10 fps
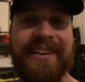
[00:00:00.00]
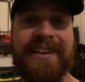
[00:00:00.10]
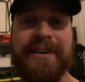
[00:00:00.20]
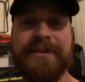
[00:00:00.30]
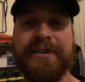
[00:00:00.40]

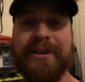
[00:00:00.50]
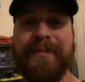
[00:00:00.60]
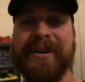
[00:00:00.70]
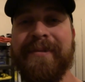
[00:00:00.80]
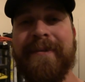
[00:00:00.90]
here's a little
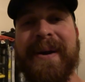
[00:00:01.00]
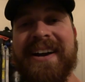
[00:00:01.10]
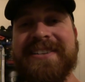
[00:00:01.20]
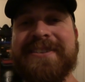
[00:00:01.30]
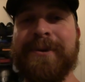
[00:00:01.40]
bit of a
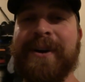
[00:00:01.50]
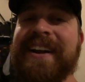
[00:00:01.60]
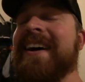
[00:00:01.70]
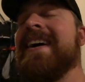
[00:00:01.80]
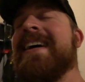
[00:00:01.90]

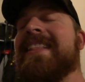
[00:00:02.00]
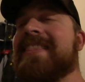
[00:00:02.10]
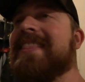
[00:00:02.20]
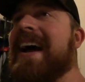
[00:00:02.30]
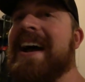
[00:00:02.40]
backstory.
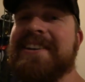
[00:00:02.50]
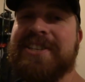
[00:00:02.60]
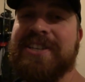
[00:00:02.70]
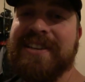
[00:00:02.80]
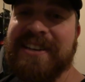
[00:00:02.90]

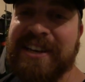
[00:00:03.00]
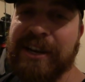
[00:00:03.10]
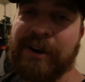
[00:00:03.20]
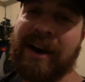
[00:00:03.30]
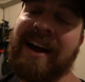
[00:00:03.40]
Last
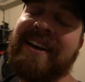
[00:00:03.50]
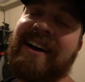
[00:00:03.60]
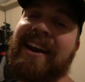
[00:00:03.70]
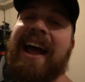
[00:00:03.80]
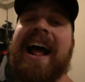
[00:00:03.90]
year, I
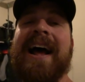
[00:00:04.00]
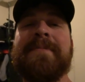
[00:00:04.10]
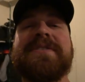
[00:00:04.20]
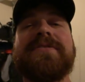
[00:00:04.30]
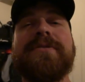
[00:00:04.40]
got
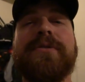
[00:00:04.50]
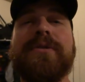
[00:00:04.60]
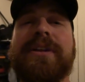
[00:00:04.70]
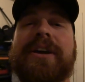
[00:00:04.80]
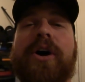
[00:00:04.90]

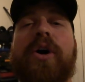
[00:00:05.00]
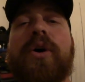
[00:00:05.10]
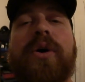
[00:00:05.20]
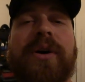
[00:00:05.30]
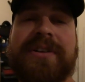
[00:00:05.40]
absolutely
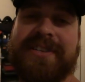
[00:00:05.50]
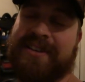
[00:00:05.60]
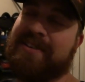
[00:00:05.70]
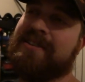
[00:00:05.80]
hooked,